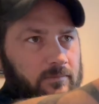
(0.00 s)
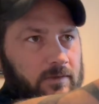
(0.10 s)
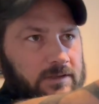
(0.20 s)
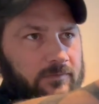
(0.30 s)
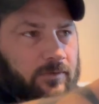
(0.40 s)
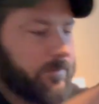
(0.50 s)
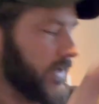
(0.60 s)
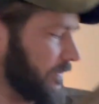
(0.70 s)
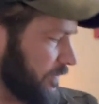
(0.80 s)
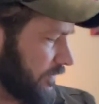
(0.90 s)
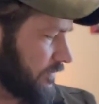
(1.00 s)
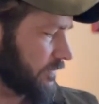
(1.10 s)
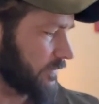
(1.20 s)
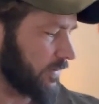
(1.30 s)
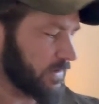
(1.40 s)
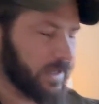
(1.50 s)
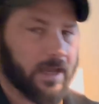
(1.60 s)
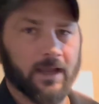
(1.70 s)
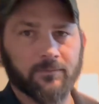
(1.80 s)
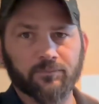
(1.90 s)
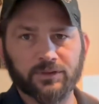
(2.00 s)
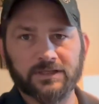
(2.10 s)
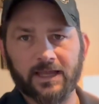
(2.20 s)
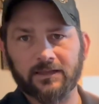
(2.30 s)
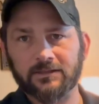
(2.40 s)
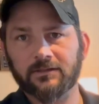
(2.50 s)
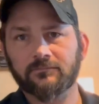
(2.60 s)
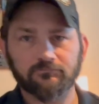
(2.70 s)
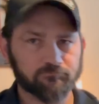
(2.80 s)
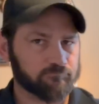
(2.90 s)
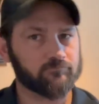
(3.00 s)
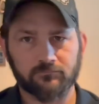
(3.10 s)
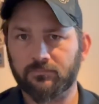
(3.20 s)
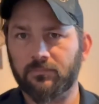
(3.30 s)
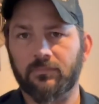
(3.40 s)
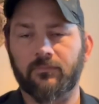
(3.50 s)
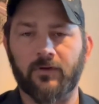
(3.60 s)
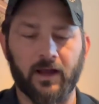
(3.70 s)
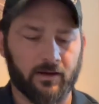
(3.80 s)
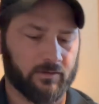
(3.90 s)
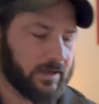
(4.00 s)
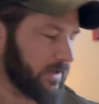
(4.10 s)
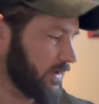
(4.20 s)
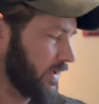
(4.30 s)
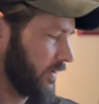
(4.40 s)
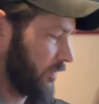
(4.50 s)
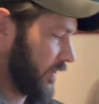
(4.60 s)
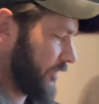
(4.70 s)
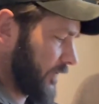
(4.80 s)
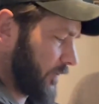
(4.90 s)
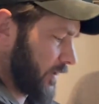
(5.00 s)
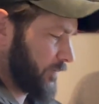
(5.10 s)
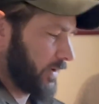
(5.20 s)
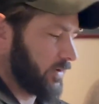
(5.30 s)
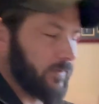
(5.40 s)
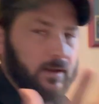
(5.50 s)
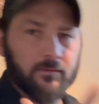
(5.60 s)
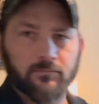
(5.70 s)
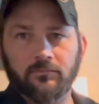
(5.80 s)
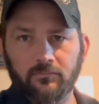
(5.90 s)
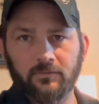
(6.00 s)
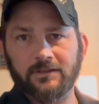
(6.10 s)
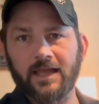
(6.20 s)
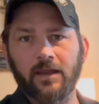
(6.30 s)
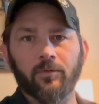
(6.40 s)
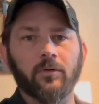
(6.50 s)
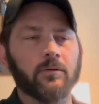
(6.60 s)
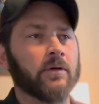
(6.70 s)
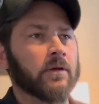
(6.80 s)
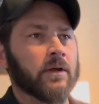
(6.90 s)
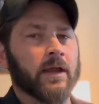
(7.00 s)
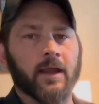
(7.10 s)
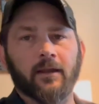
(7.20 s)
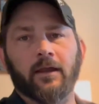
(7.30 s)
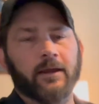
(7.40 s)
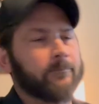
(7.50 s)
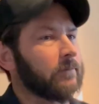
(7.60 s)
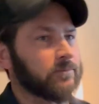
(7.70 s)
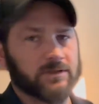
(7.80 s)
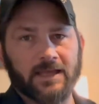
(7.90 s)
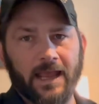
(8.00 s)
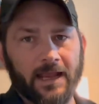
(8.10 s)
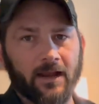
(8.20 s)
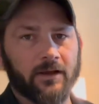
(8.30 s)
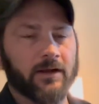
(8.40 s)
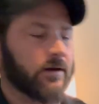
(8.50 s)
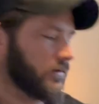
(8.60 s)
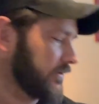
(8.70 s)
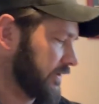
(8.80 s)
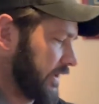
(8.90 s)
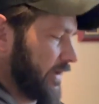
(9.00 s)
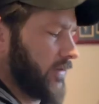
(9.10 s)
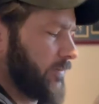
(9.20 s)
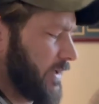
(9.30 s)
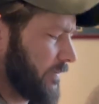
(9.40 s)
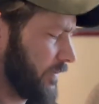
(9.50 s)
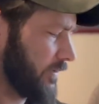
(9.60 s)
Listen for the beep. Okay, present. Fire, okay? What if I want to put it on the table and like I'm just hanging out here? I hear the beep.